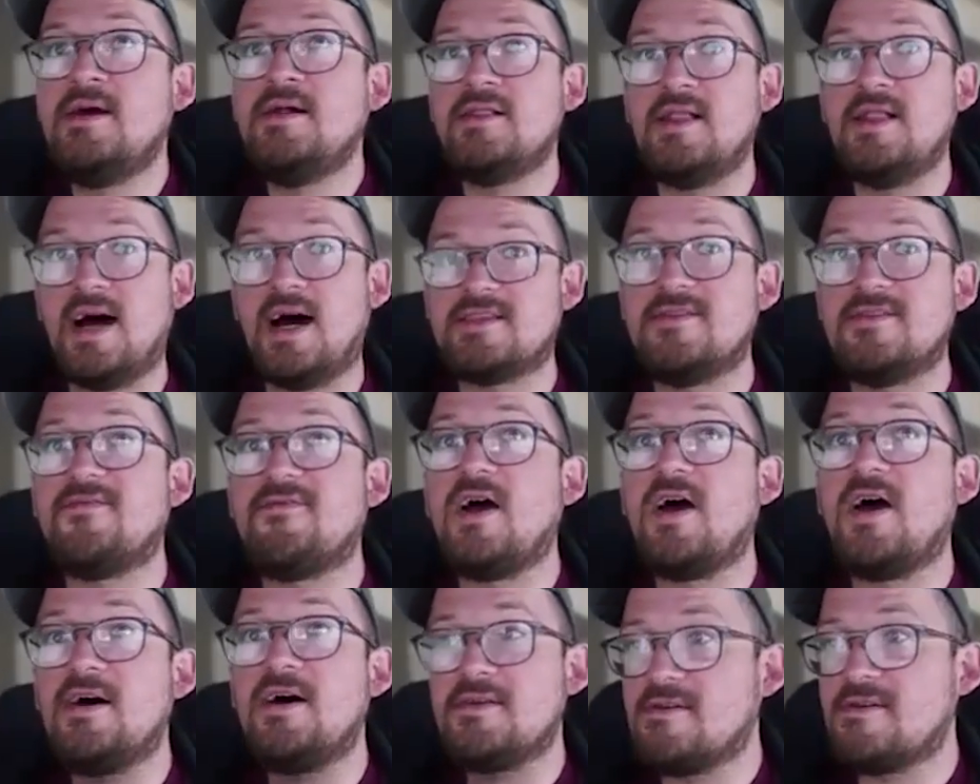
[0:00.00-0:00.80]
lots of
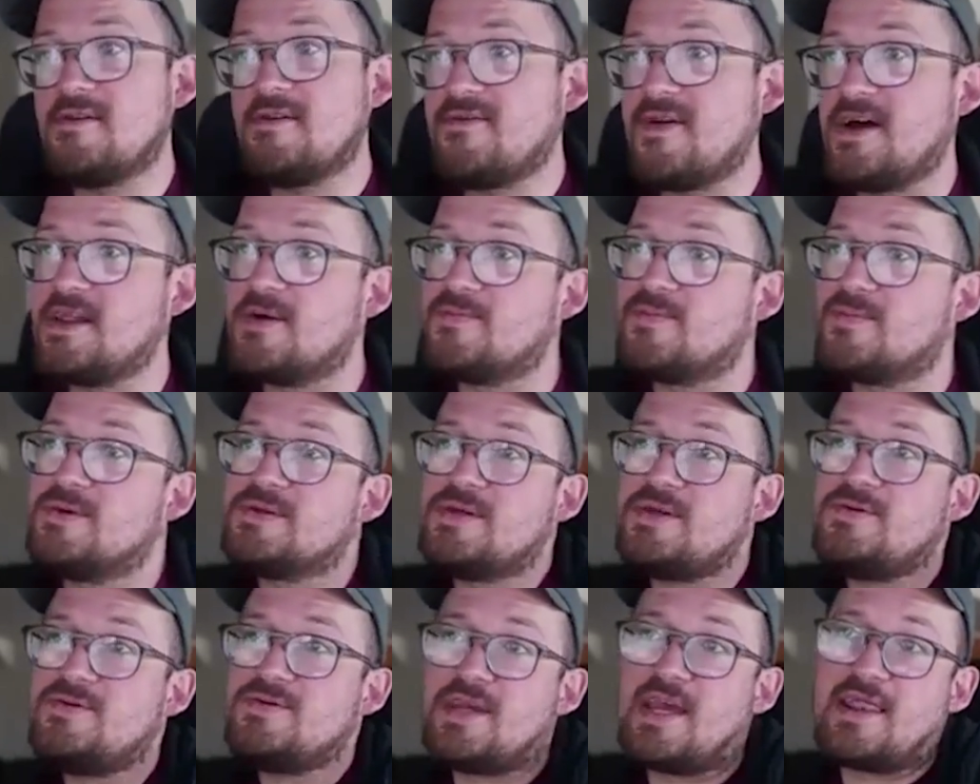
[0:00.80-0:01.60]
other
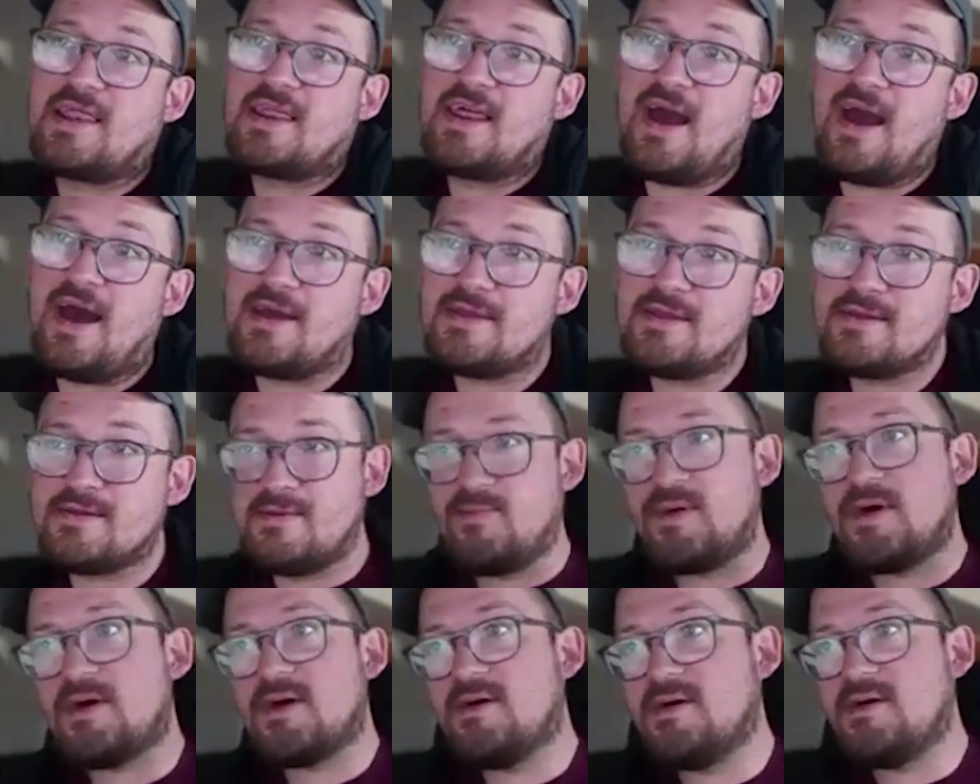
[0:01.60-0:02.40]
developers using that to
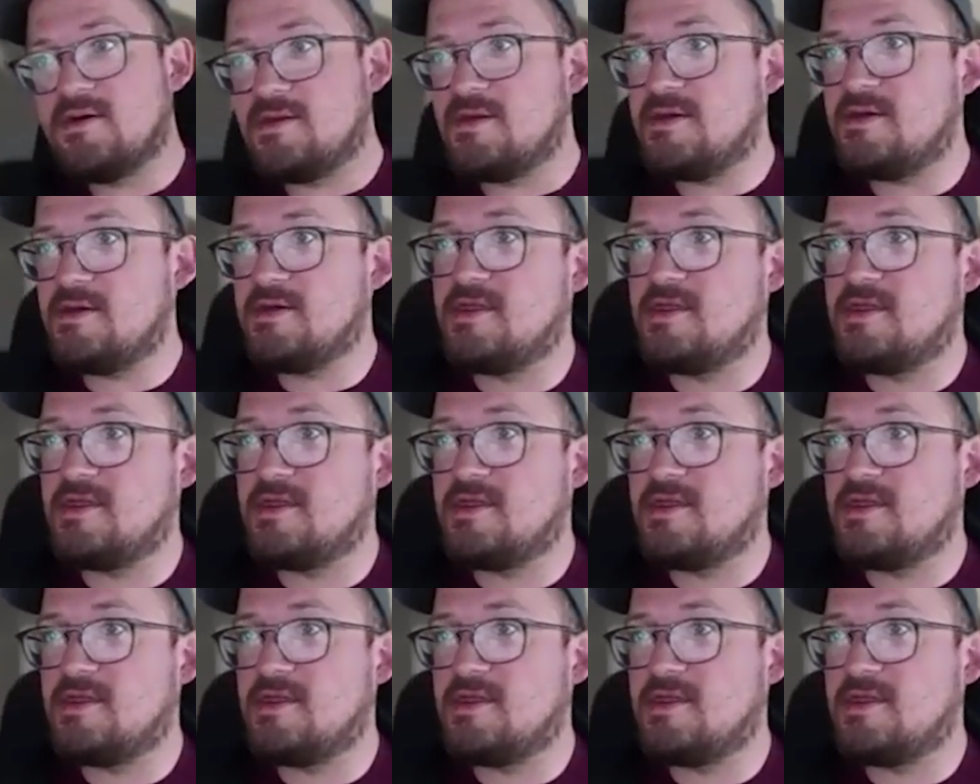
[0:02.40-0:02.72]
build